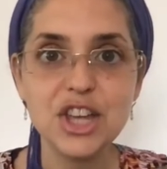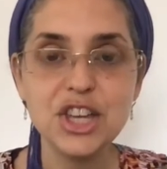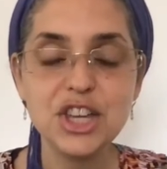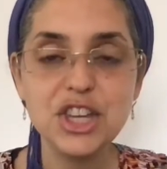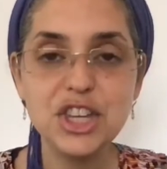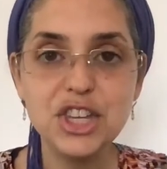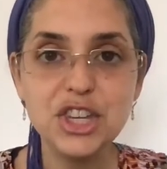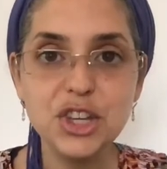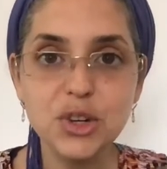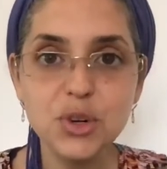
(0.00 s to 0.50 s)

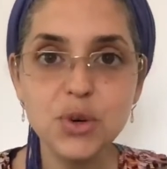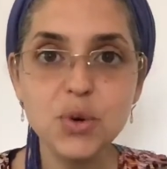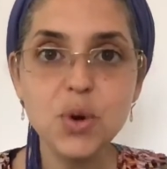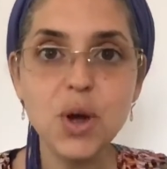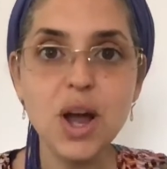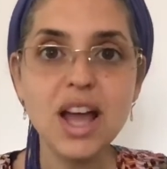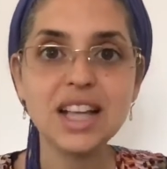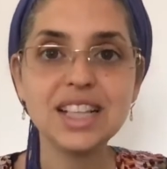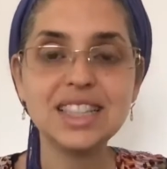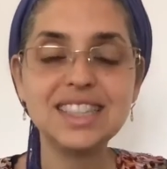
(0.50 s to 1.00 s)

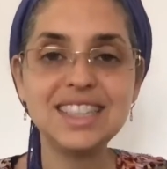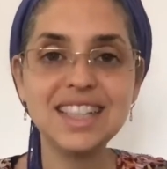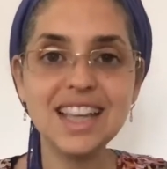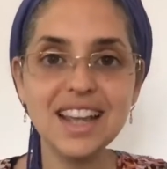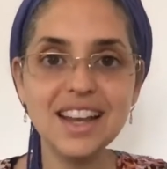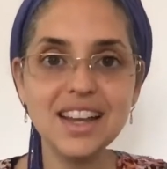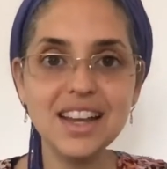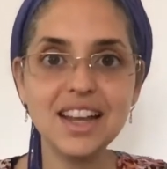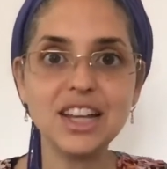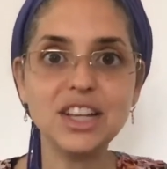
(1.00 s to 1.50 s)
You
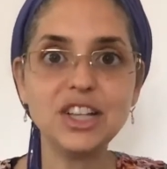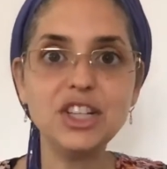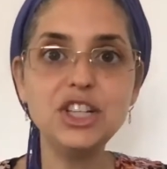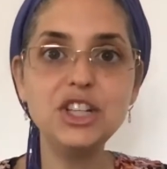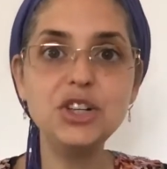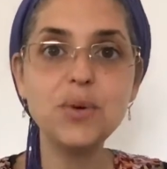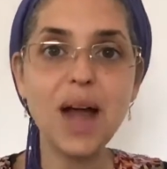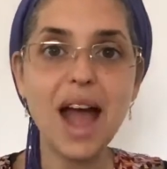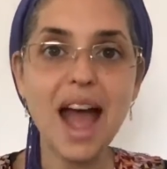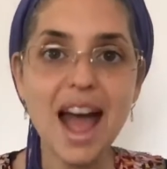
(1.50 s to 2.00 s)
did it.
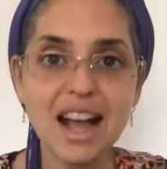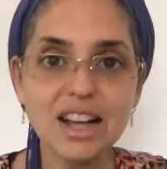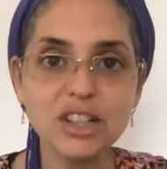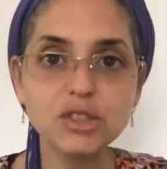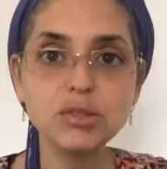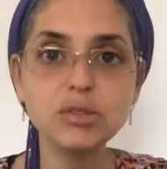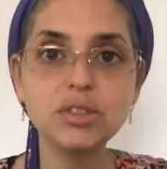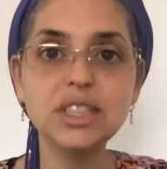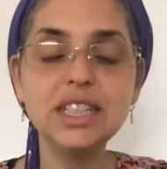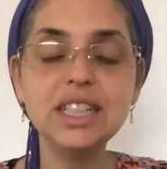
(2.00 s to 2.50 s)
You
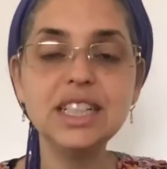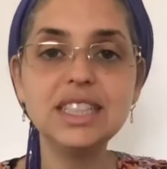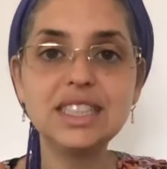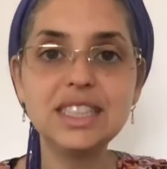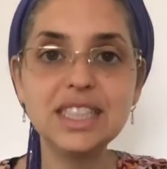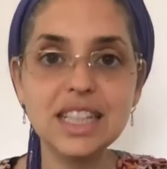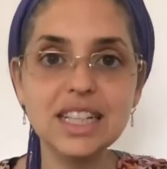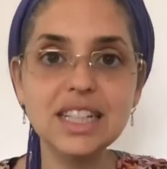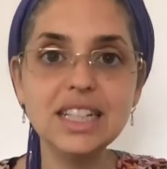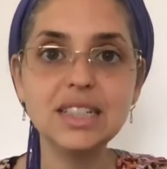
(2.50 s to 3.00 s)
actually
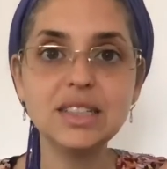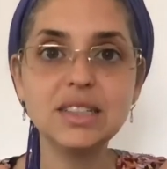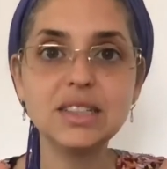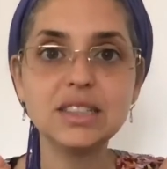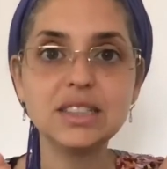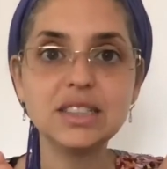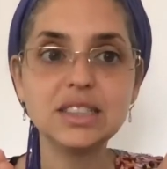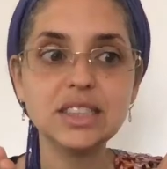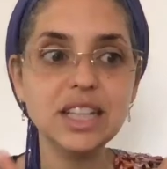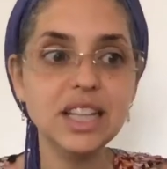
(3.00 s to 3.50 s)
didn't
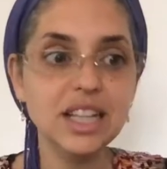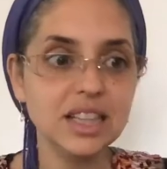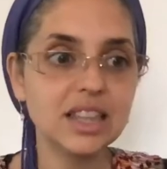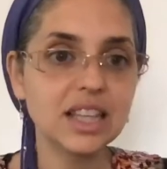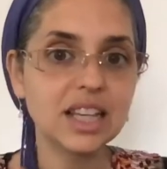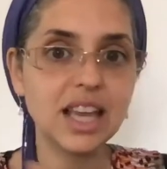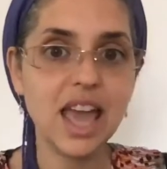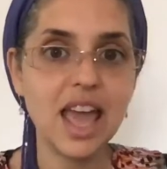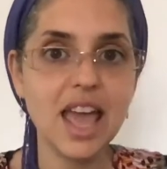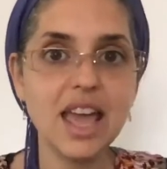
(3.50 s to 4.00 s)
eat the
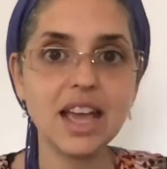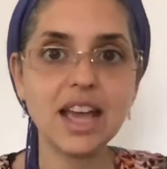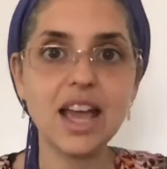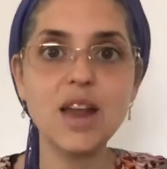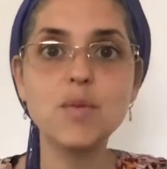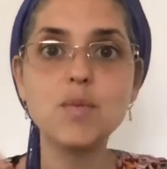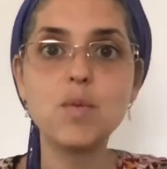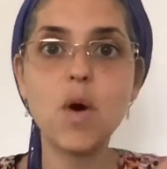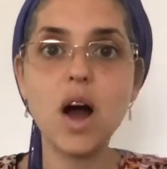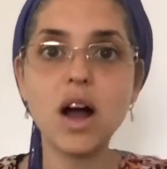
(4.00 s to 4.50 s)
cake
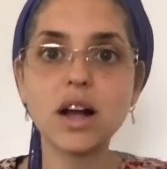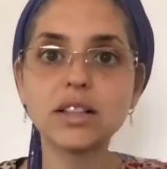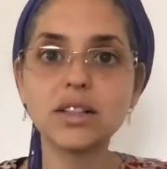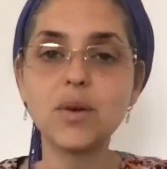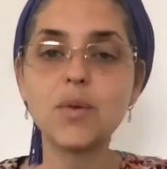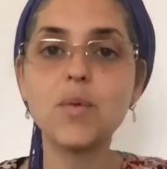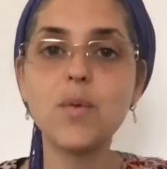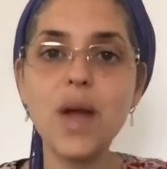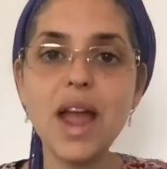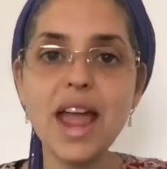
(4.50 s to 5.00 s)
and walked
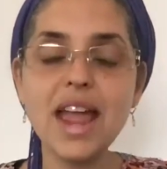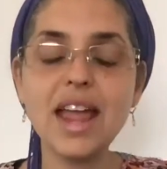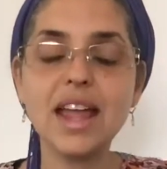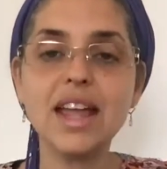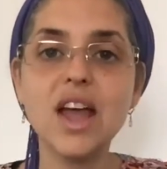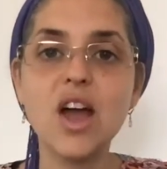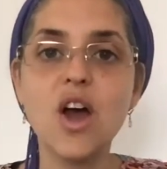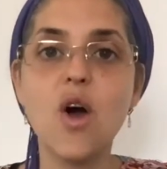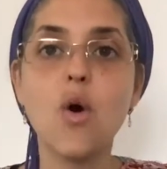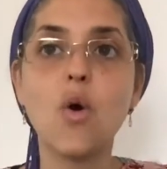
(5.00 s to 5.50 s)
away,
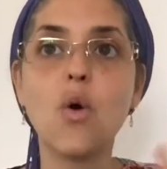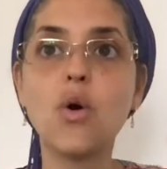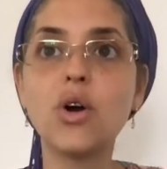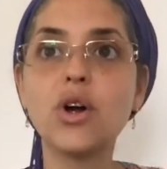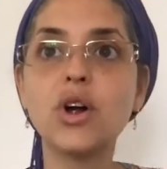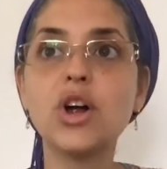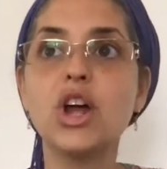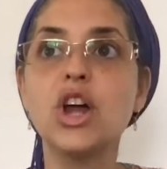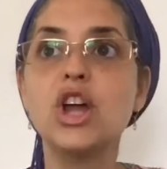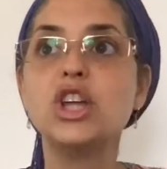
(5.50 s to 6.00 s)

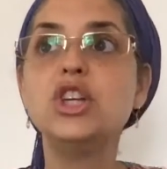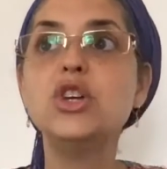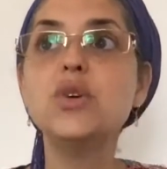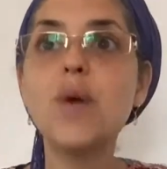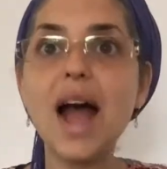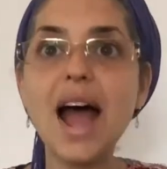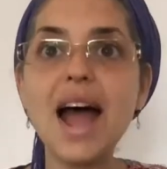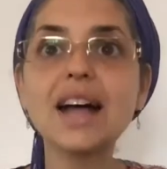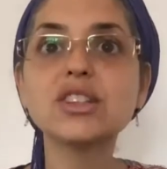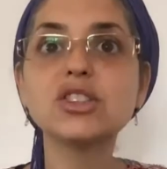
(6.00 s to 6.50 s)
or you
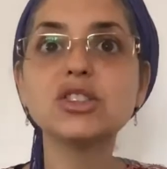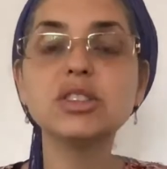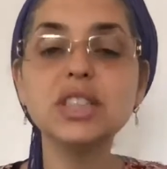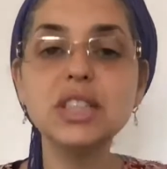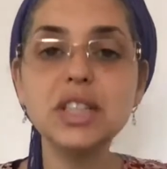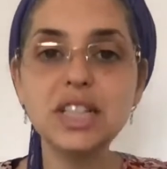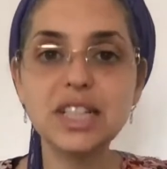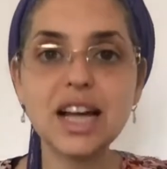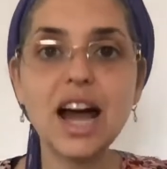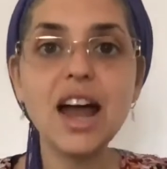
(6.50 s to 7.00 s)

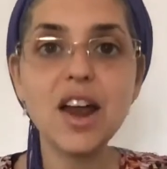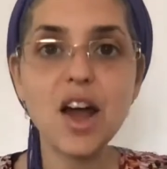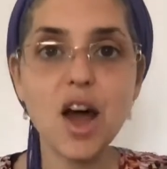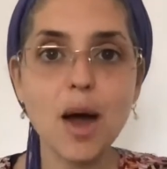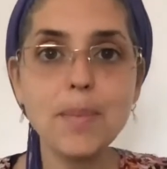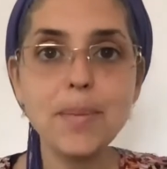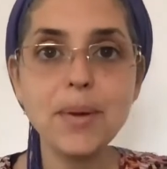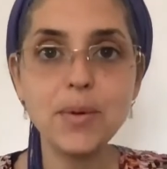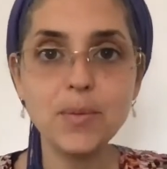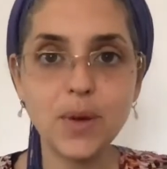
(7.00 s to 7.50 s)
actually got
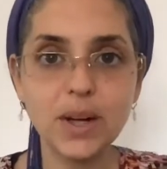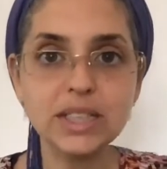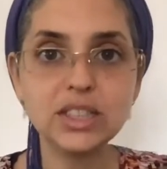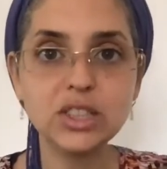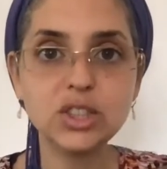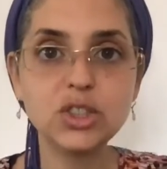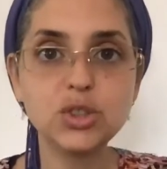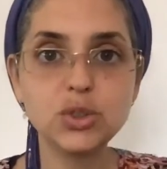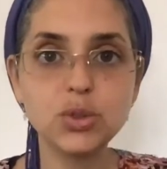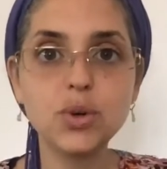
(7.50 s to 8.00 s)
up and went to
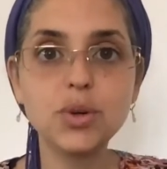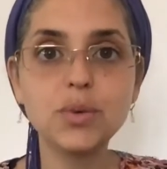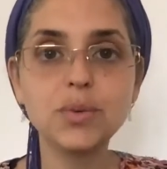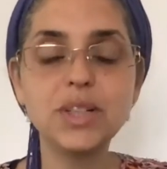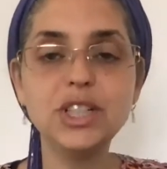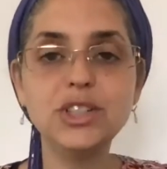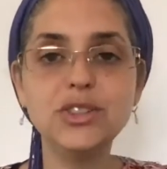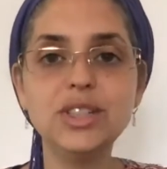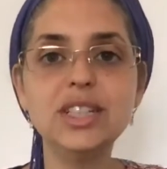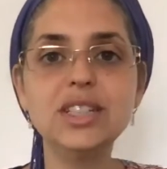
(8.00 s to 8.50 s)
the store
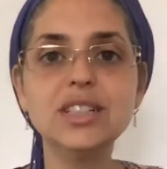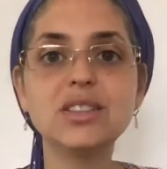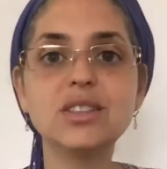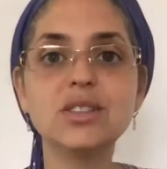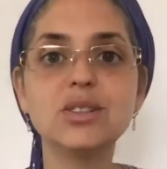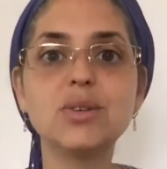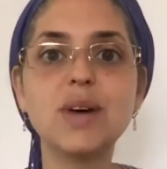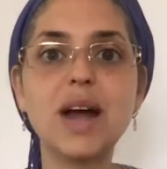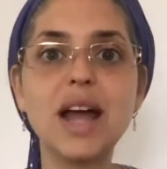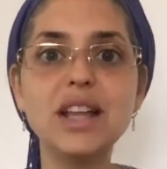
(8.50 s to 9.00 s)
when you needed
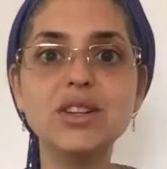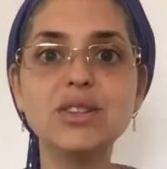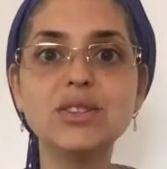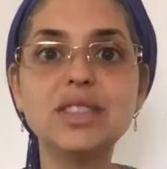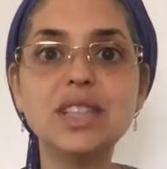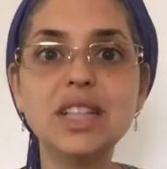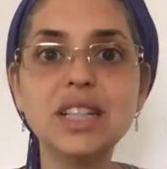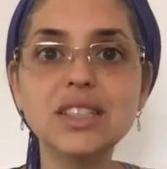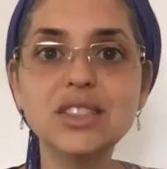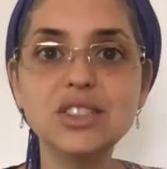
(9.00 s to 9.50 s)
to, and you
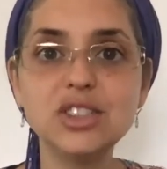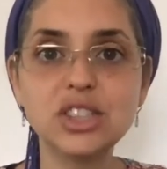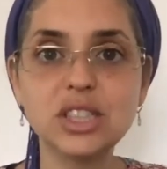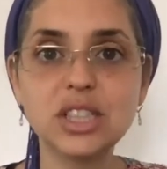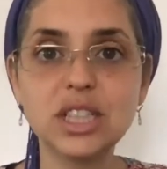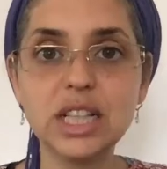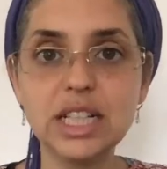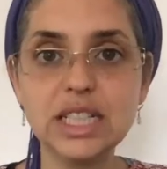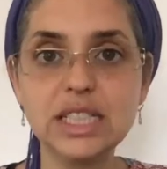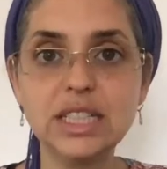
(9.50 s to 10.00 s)
didn't
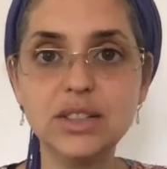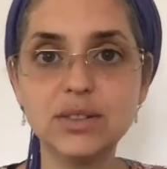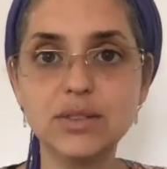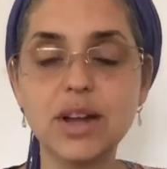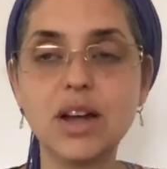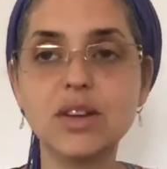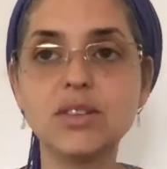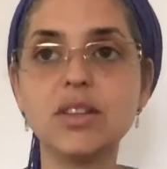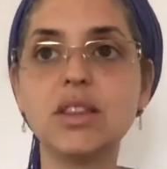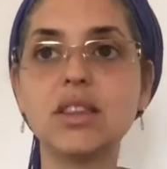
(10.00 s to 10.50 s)
just lazy
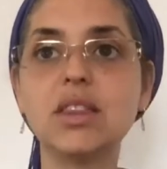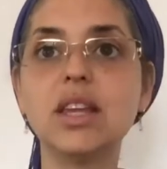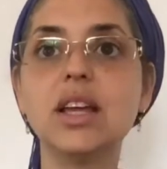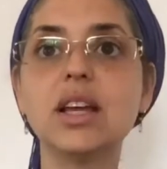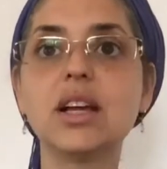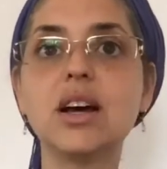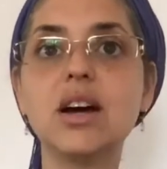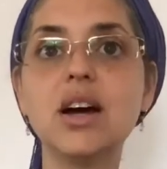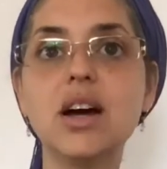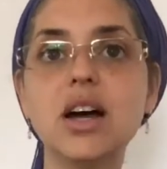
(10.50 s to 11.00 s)
around and
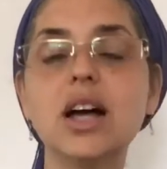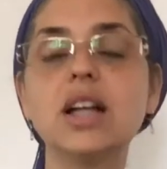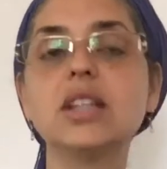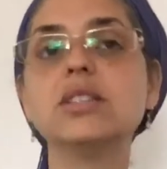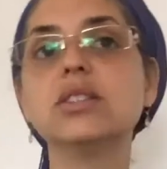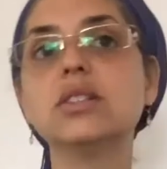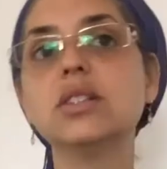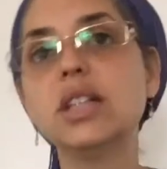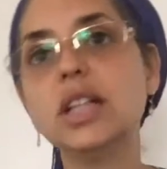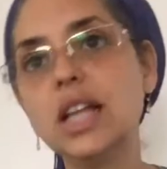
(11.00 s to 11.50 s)
think, oh, I'll
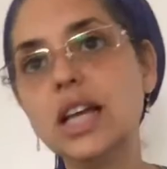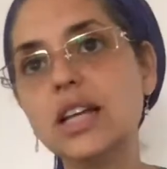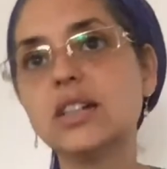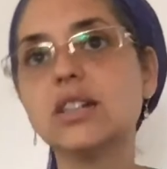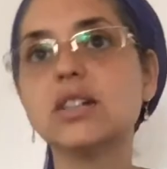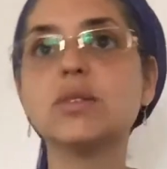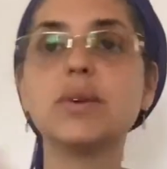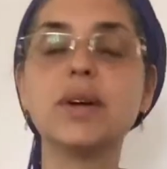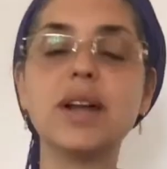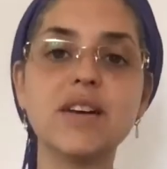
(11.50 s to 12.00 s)
do it
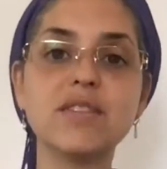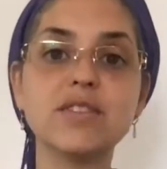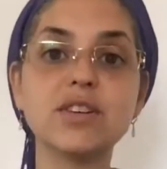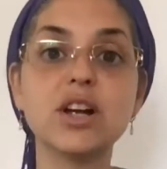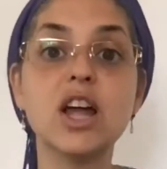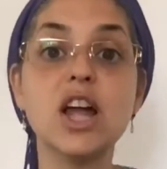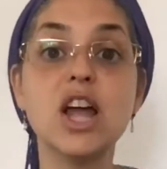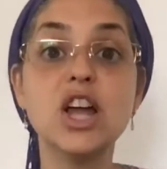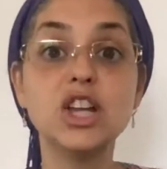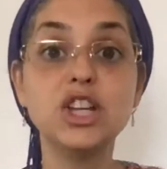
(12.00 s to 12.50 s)
later or whatever.
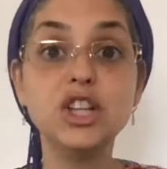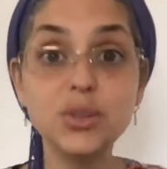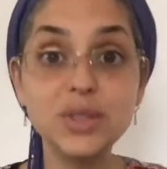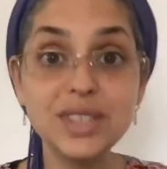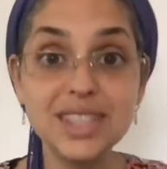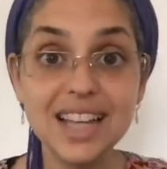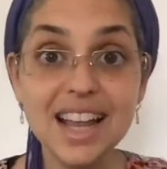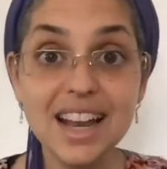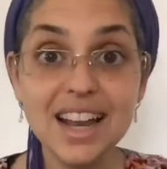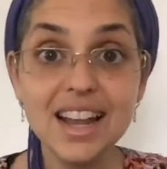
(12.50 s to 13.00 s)
You
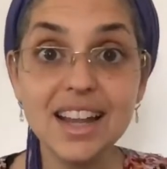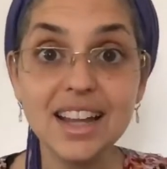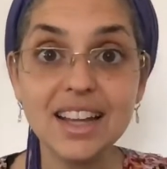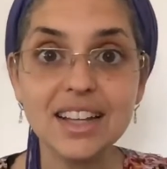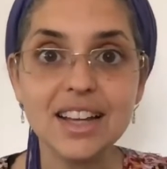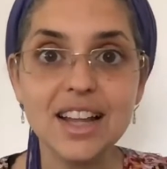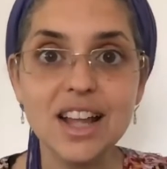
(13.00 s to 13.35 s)
did it.